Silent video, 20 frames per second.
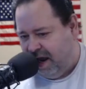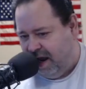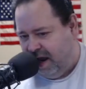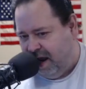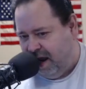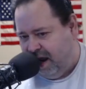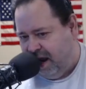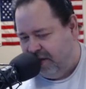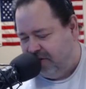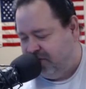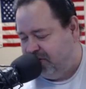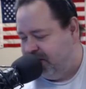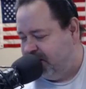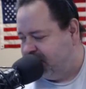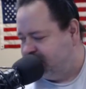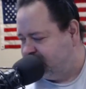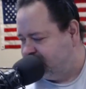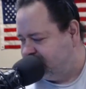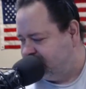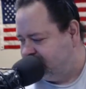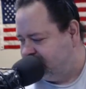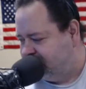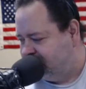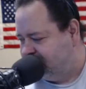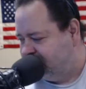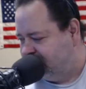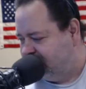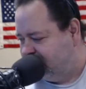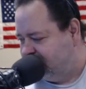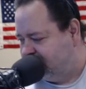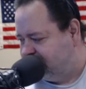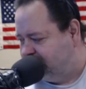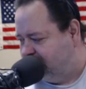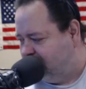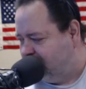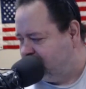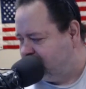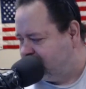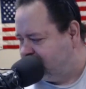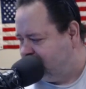and this is
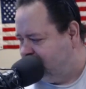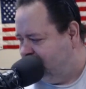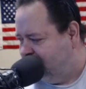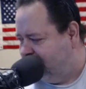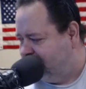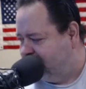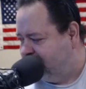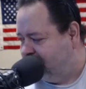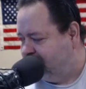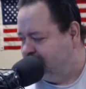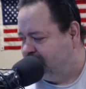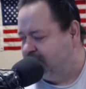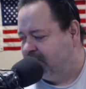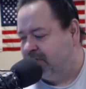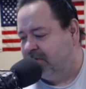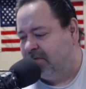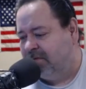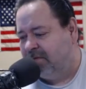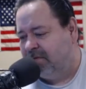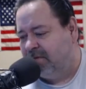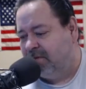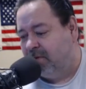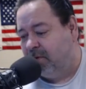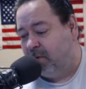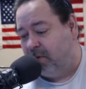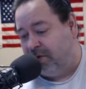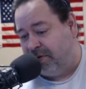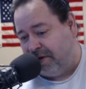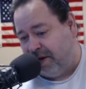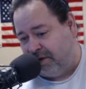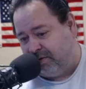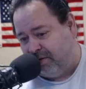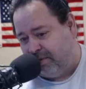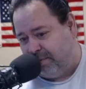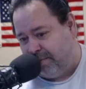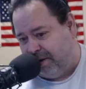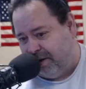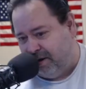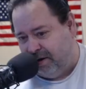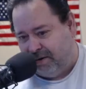Porch Time without the
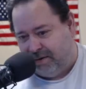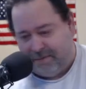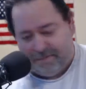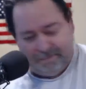beard.